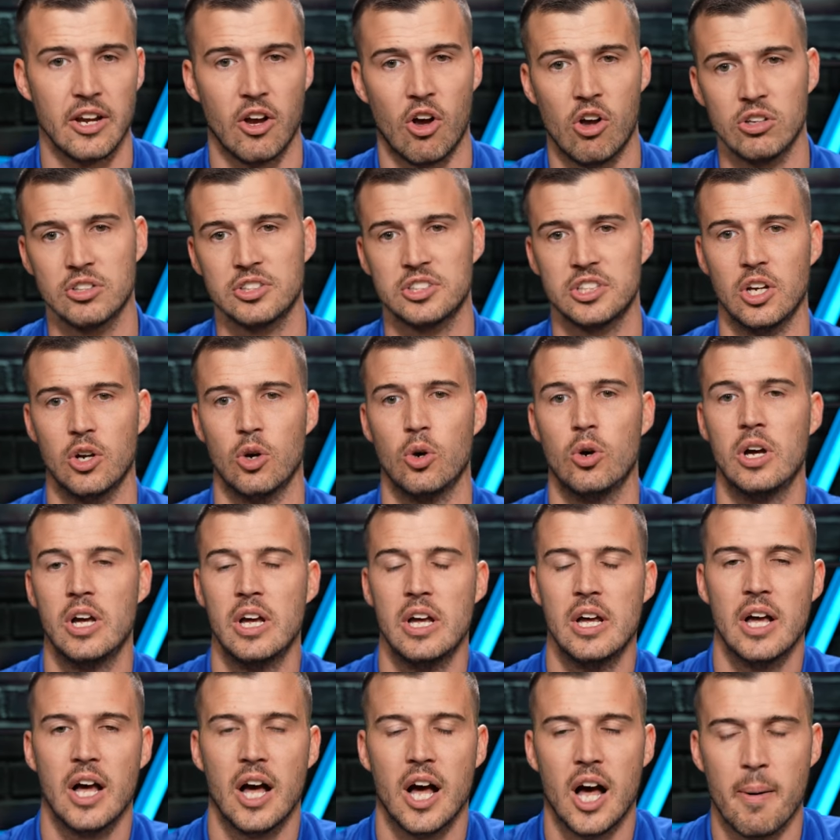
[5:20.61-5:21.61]
Also,
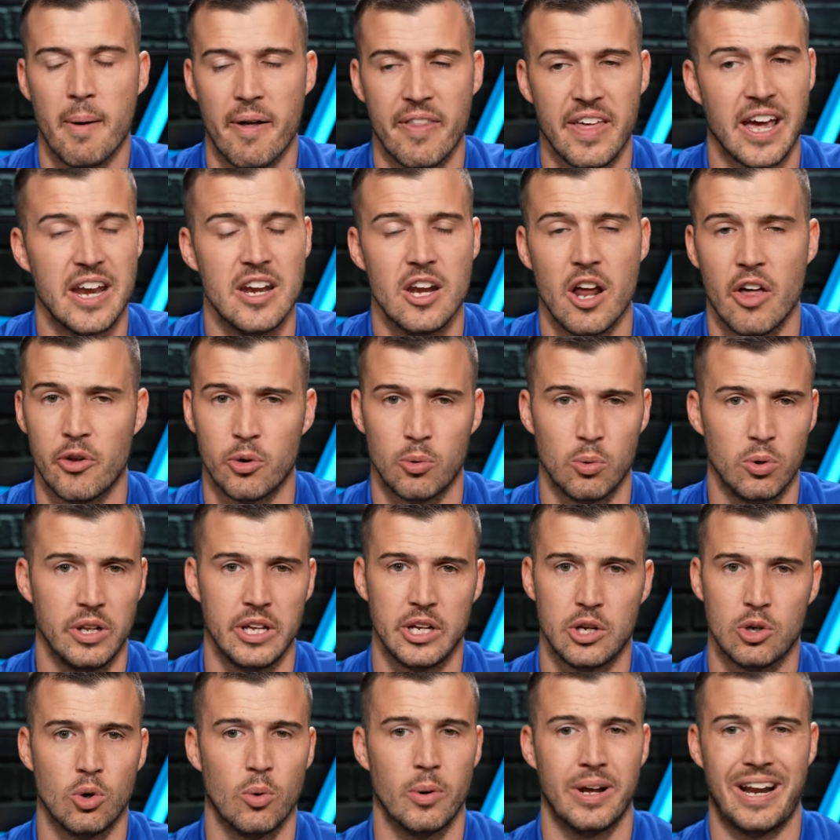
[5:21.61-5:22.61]
I think another
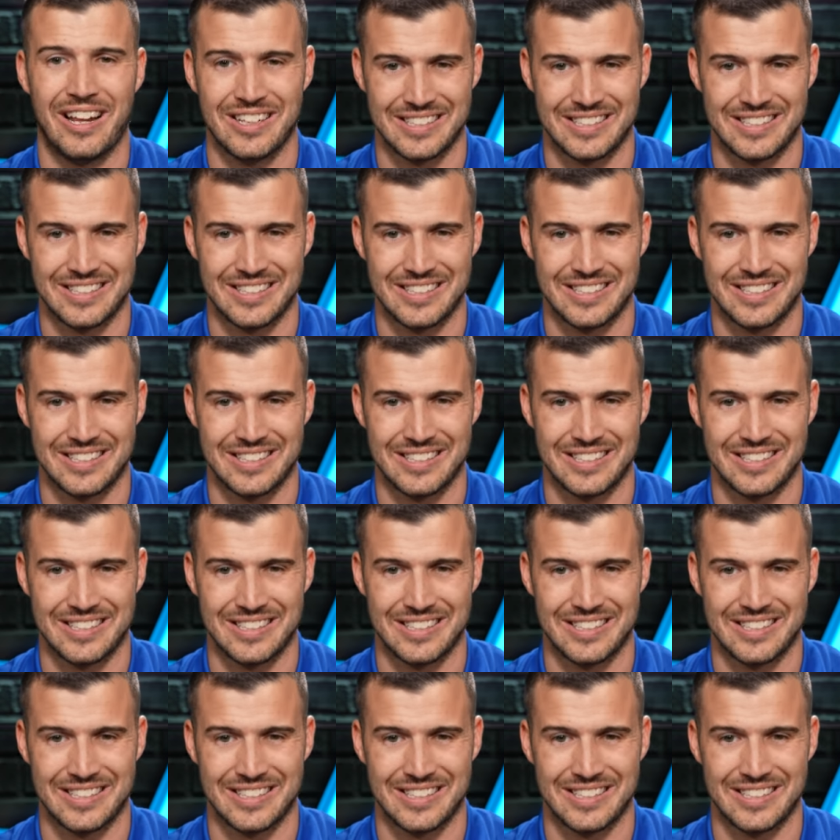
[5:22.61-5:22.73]
really cool one